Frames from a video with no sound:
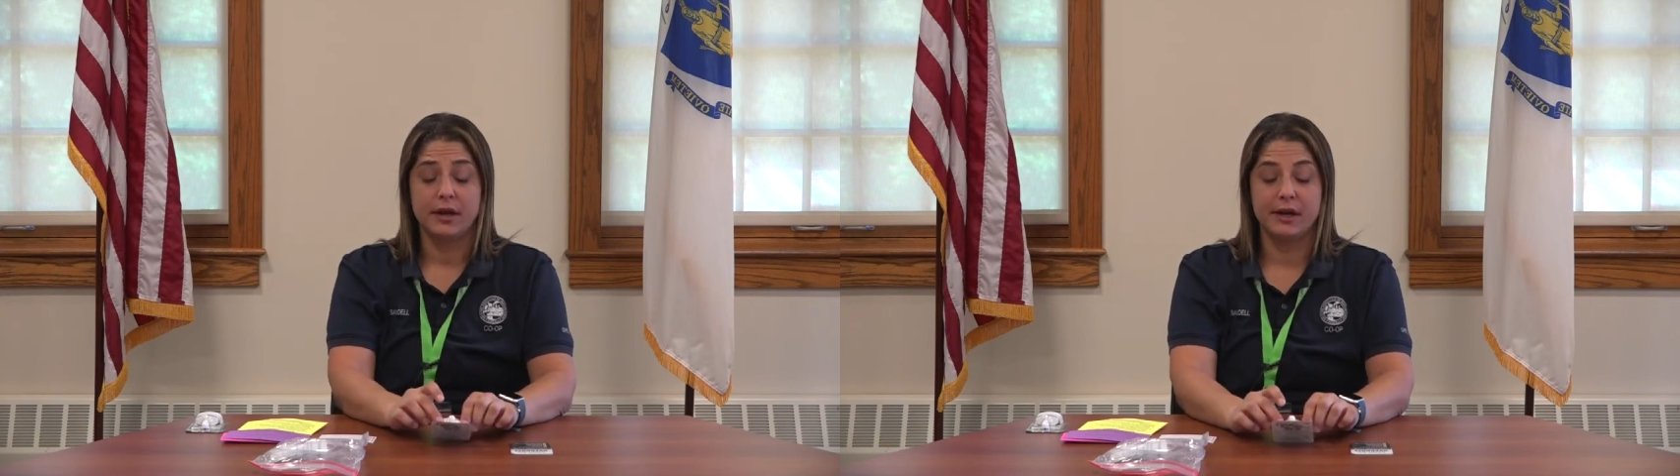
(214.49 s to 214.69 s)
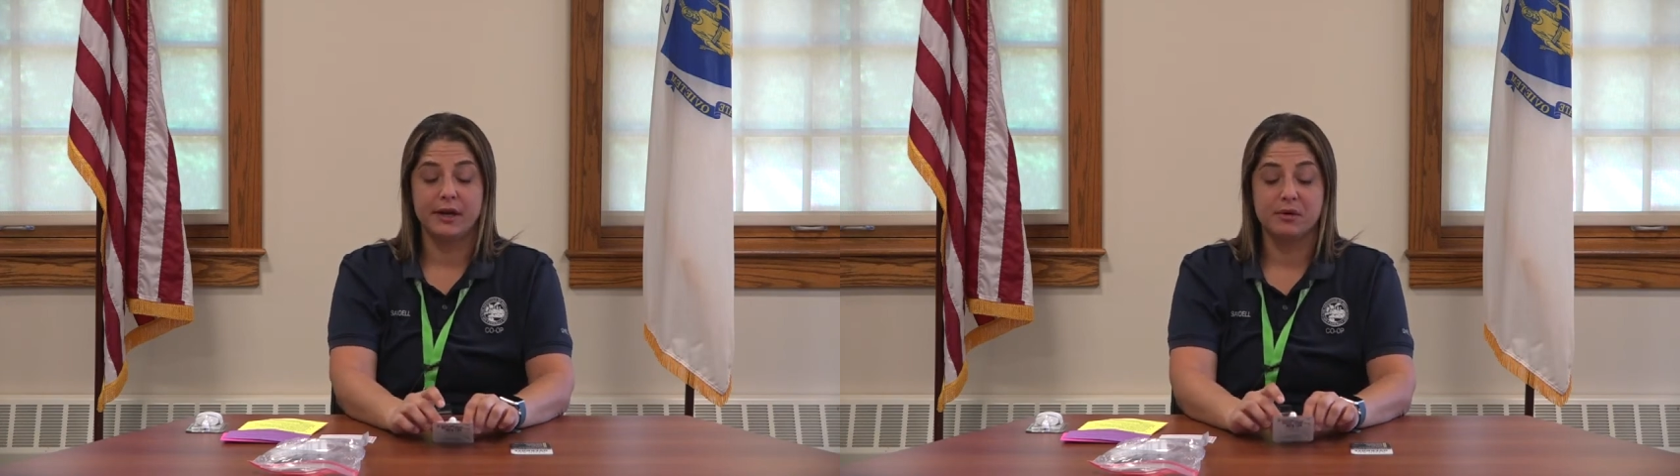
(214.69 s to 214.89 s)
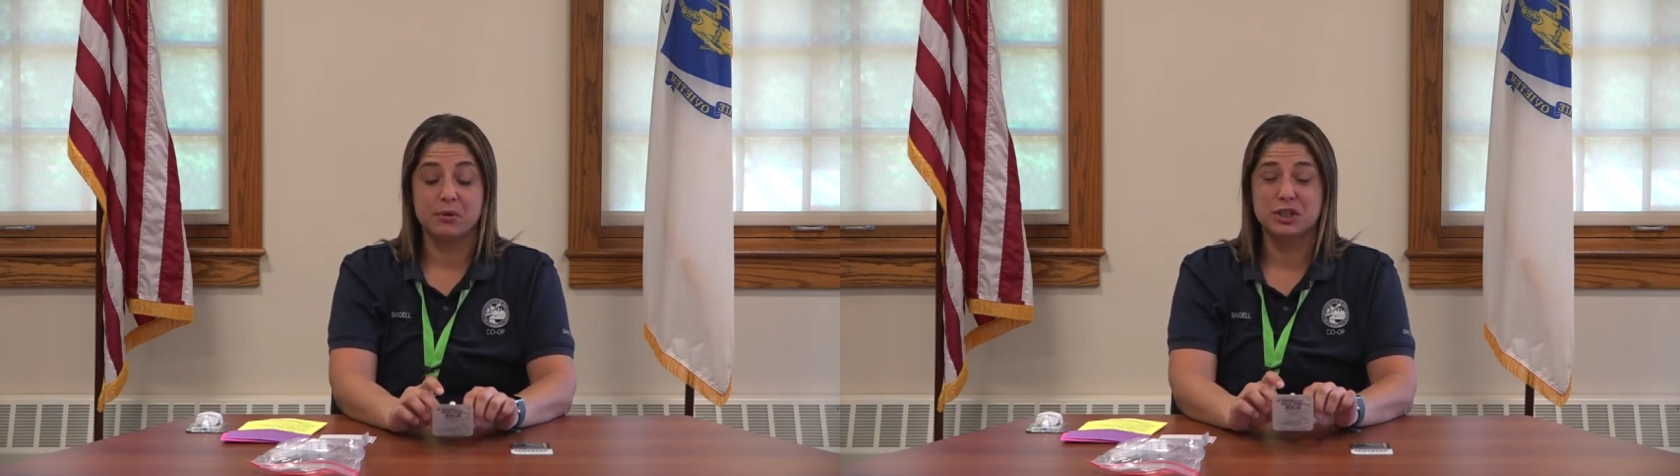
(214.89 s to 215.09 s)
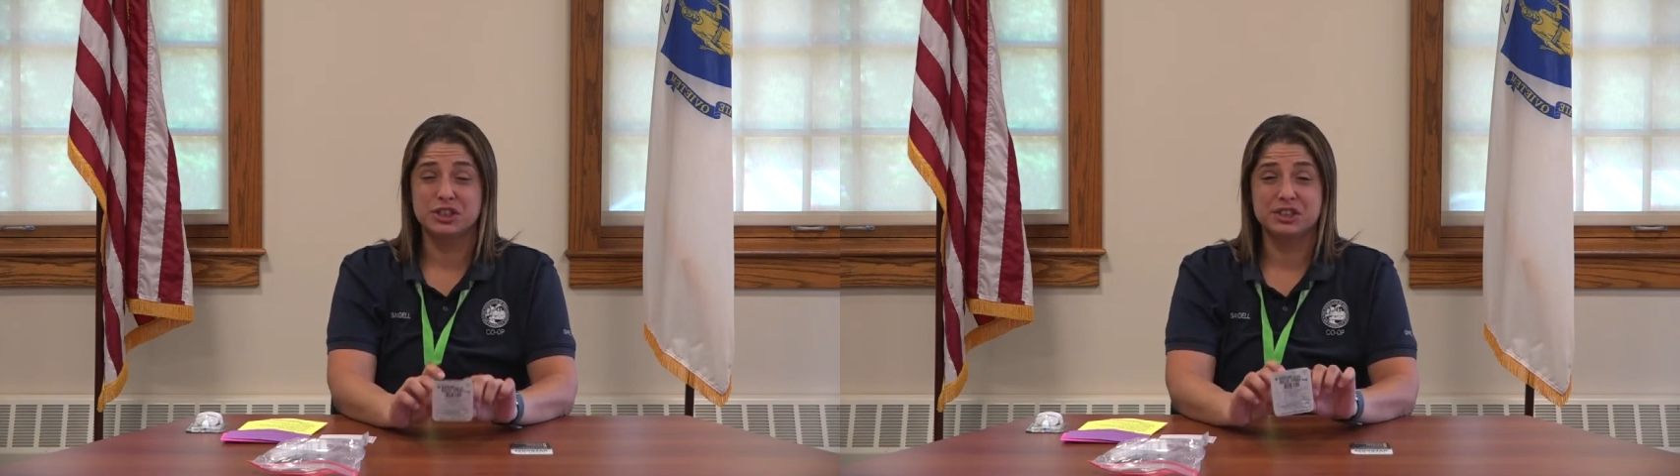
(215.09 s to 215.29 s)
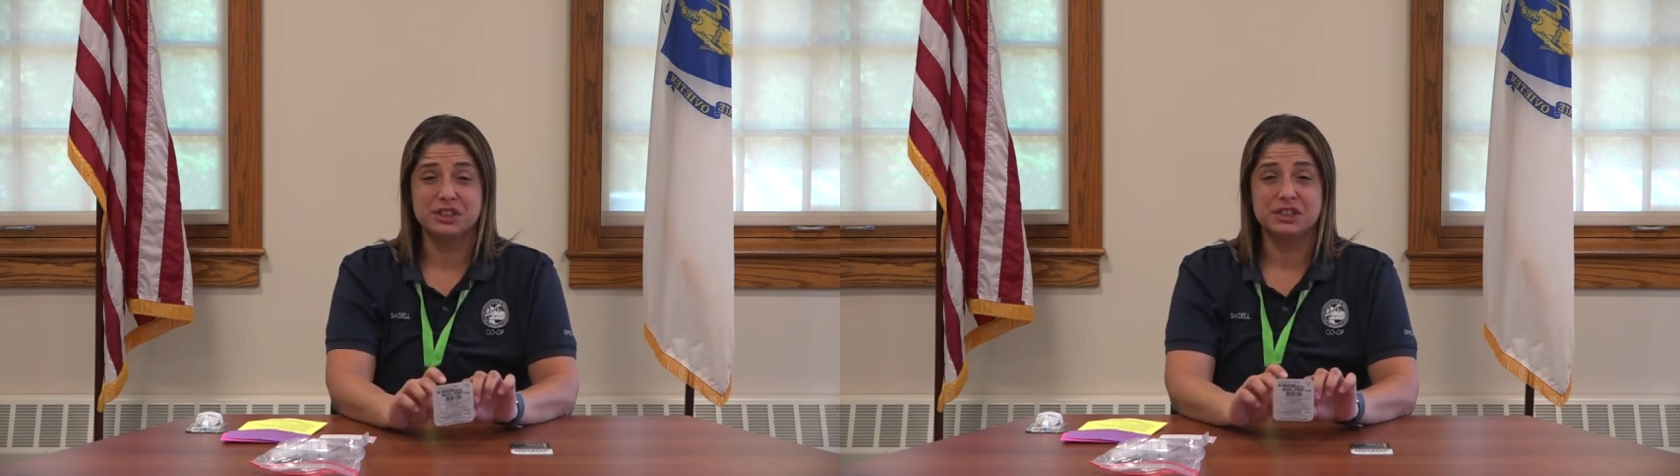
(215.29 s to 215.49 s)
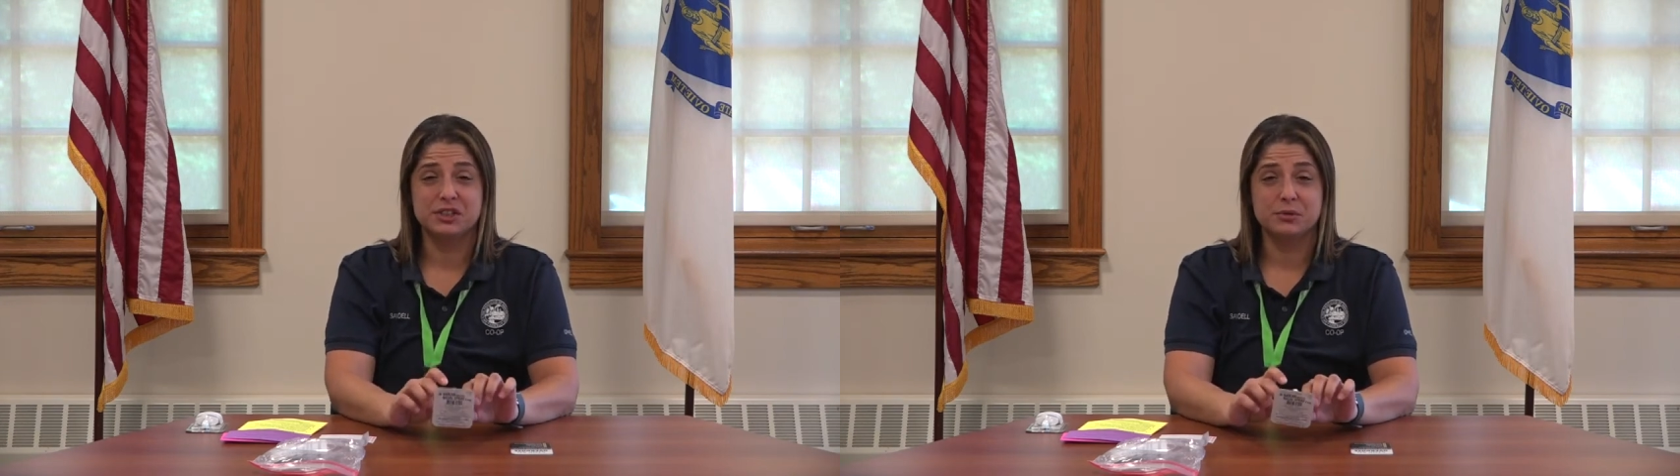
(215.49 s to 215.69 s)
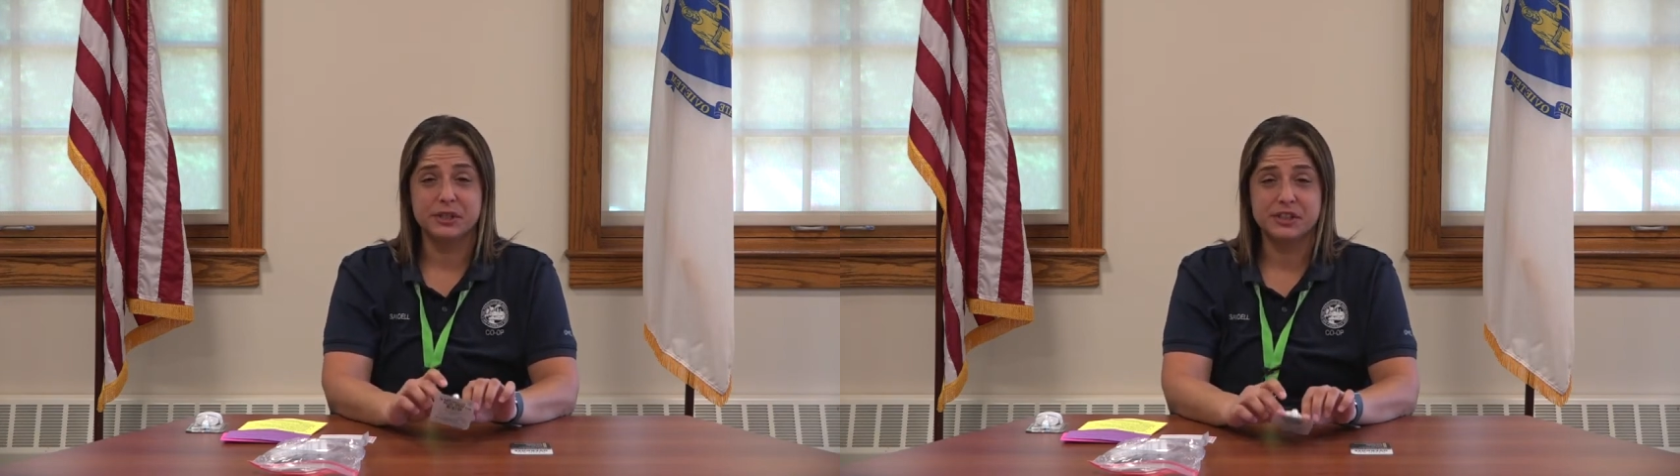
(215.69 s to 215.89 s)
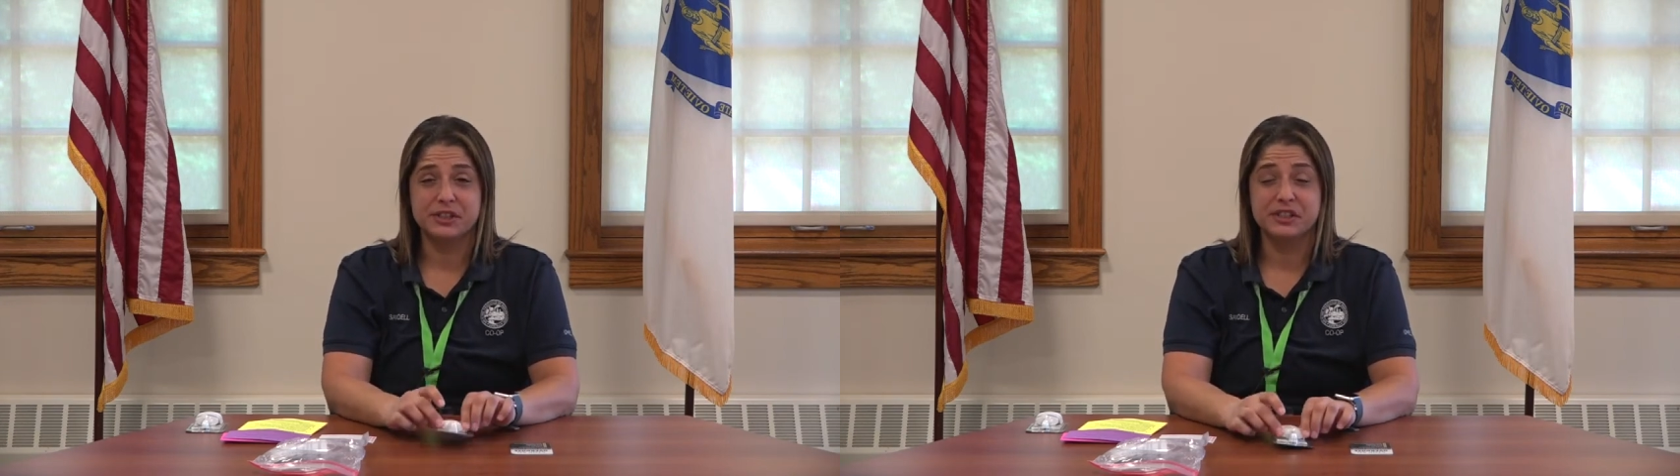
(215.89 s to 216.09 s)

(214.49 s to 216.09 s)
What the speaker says: In an emergency situation,